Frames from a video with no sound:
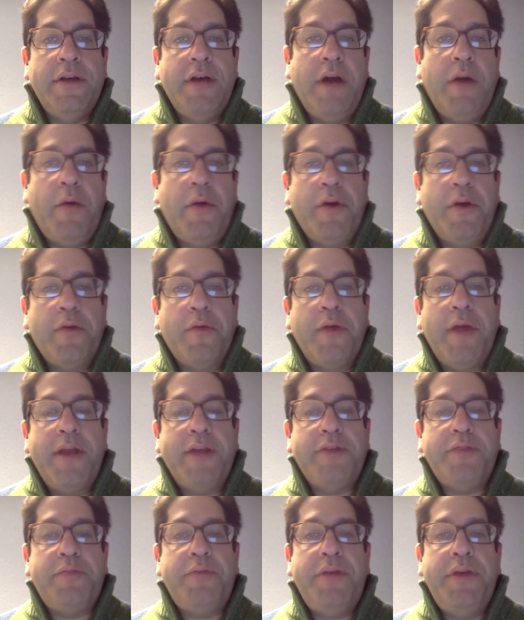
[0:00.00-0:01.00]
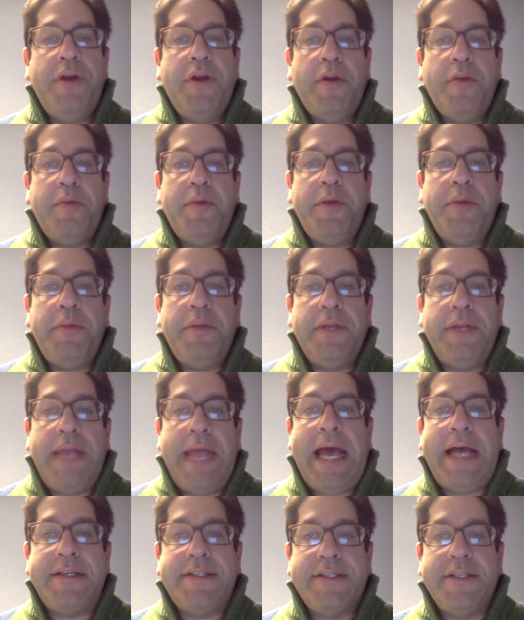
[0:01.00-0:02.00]
I want to write his PR people and
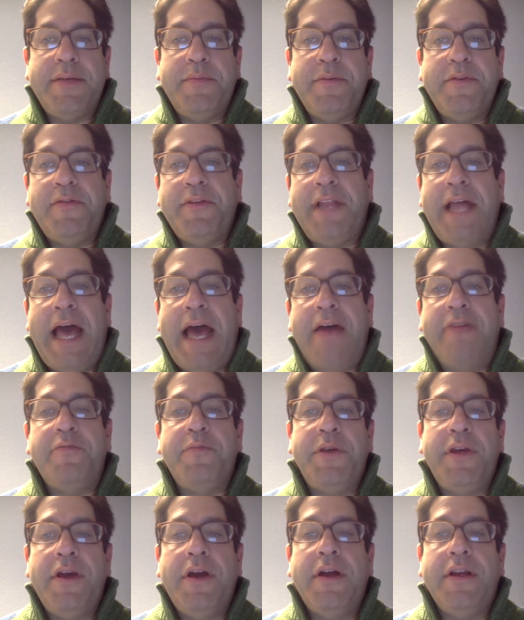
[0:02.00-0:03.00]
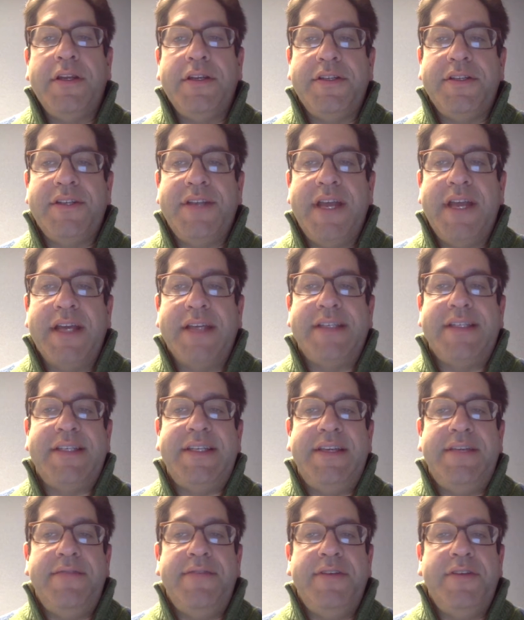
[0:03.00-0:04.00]
ask them if he'll have me on his next
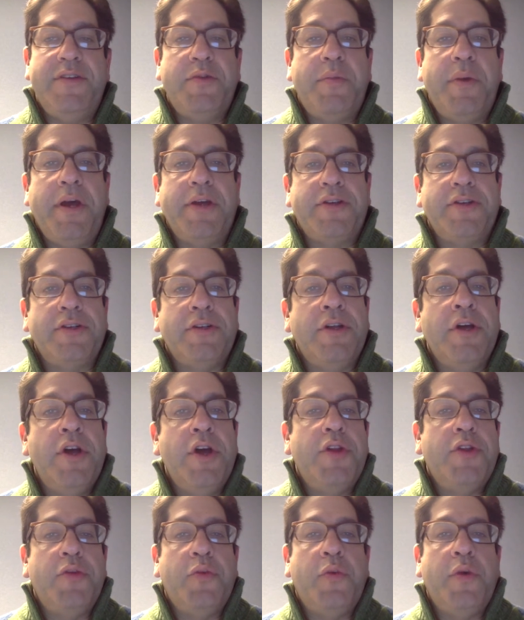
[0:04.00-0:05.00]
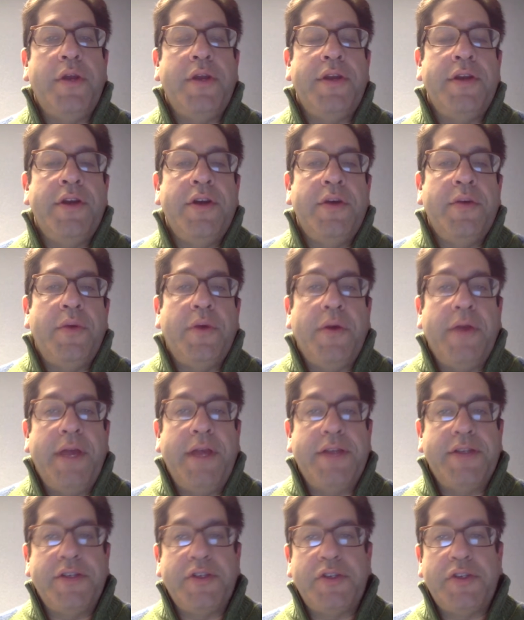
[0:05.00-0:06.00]
TV special, the one where he
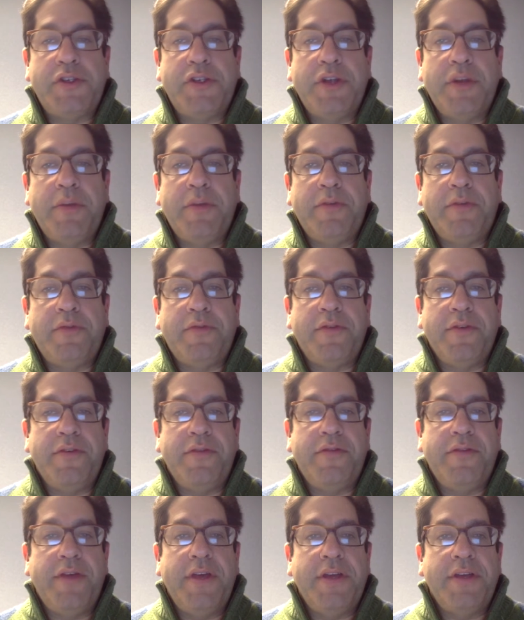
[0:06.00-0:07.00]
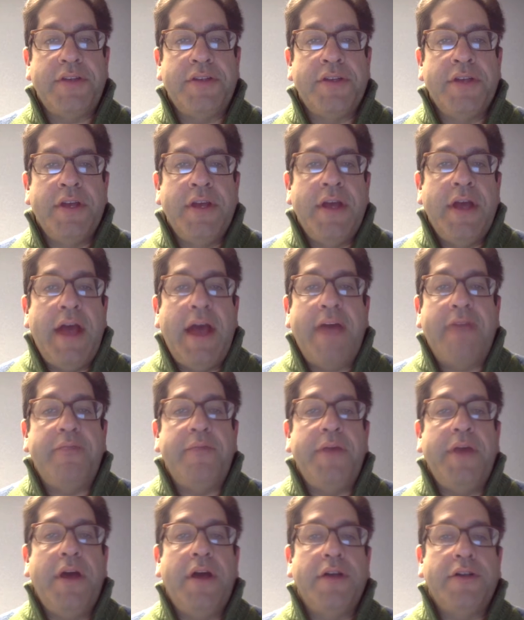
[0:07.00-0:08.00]
has a stubble-free face, have
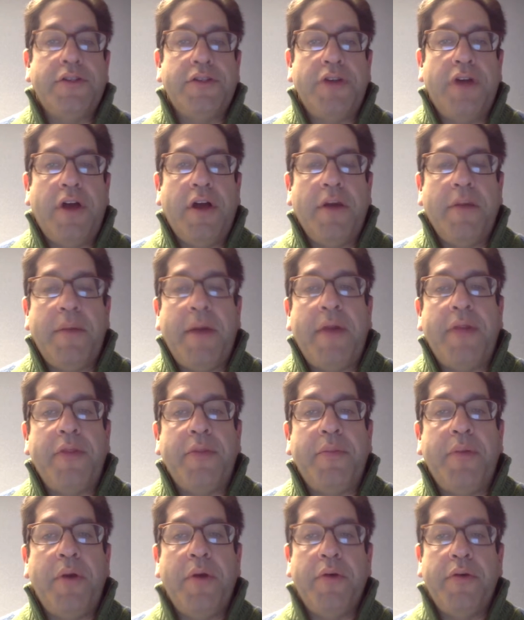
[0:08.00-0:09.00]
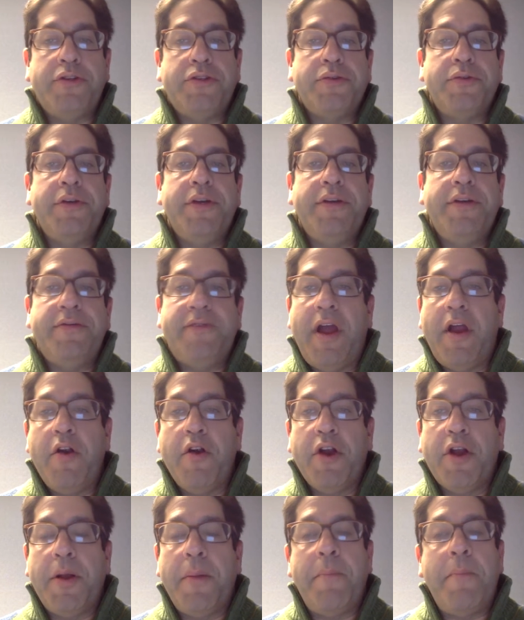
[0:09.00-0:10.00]
me on to talk about the poetry of
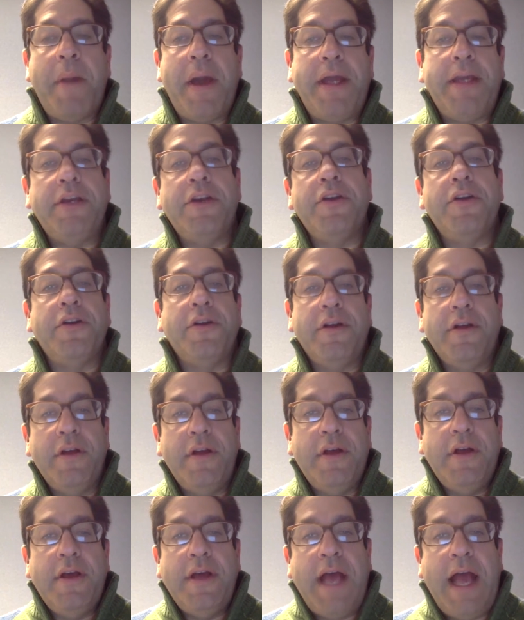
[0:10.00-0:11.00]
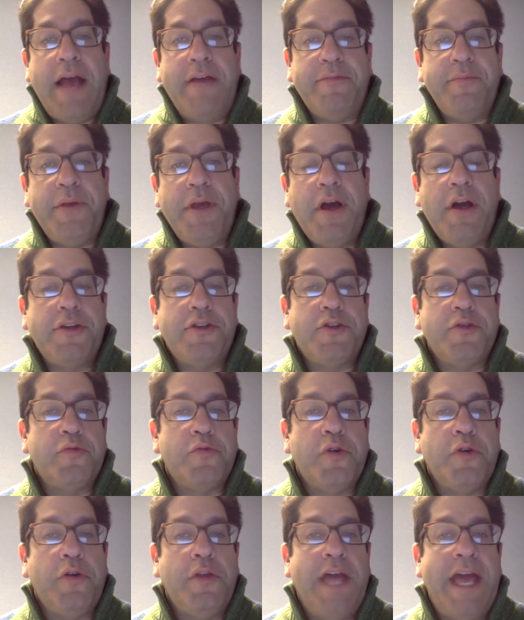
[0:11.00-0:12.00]
Erica Meitner, have me on to
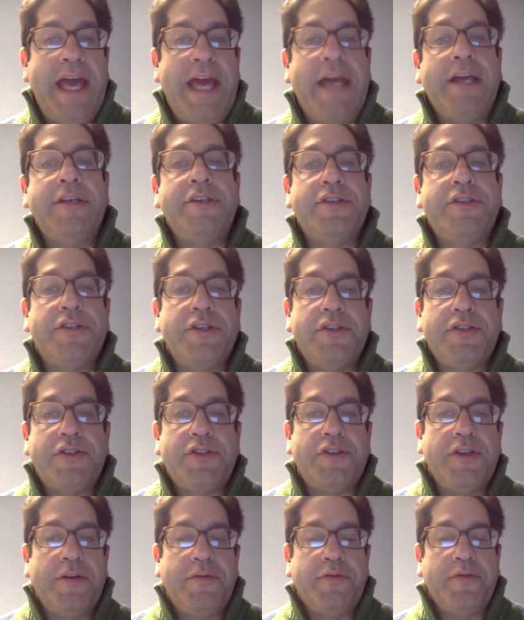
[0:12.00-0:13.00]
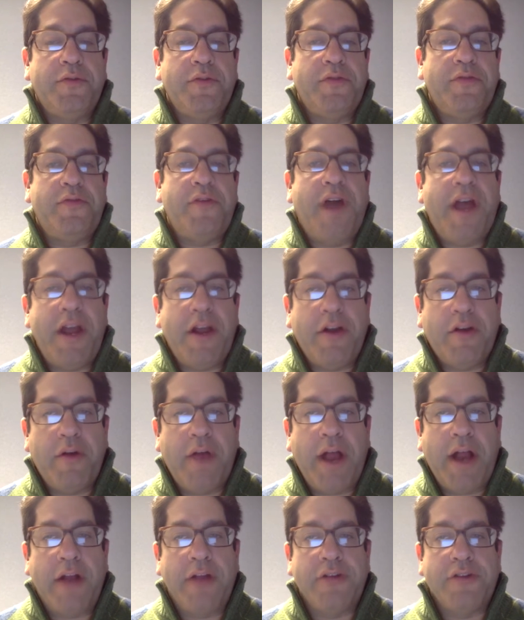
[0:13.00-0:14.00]
roll eggs stuffed with
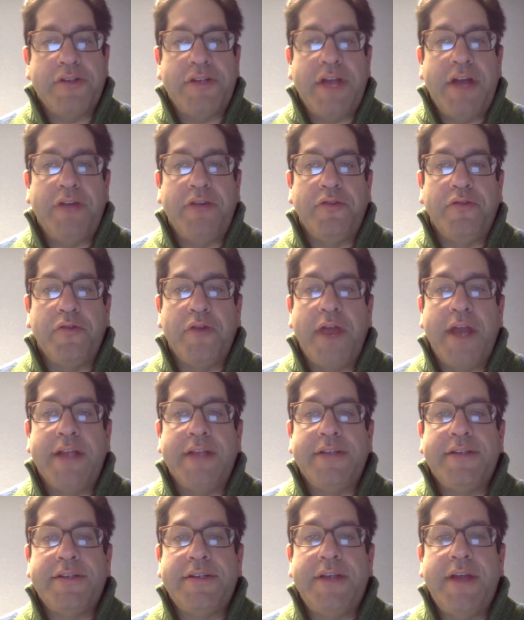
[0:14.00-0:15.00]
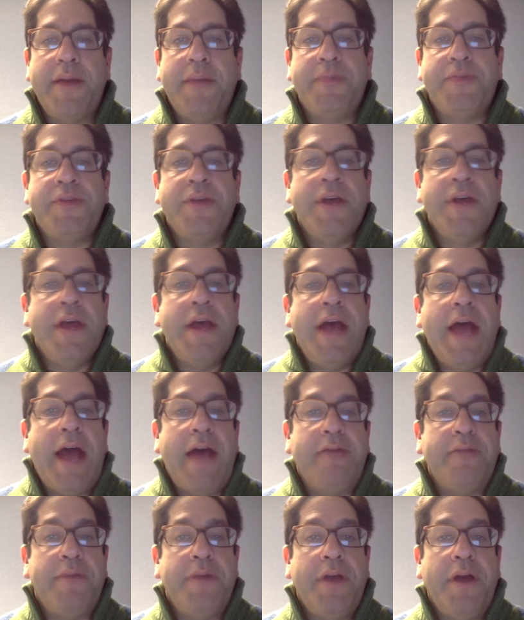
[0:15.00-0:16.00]
firecrackers down granite steps,
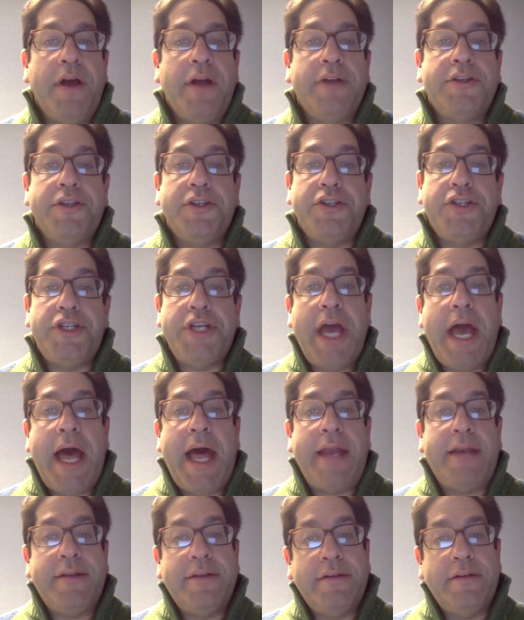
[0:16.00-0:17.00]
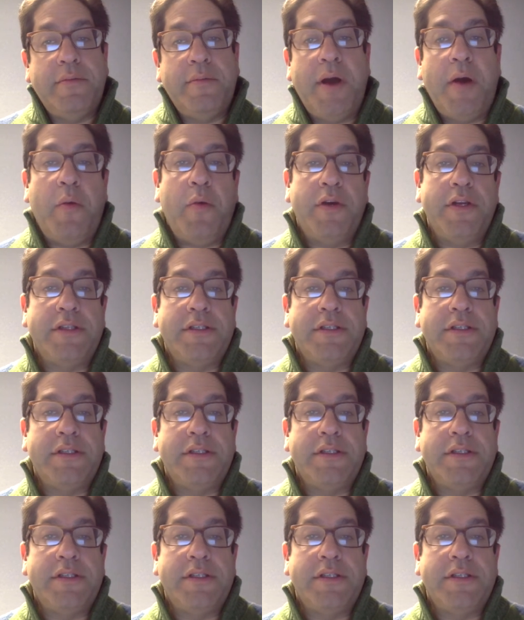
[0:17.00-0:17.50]
have me on to chat about what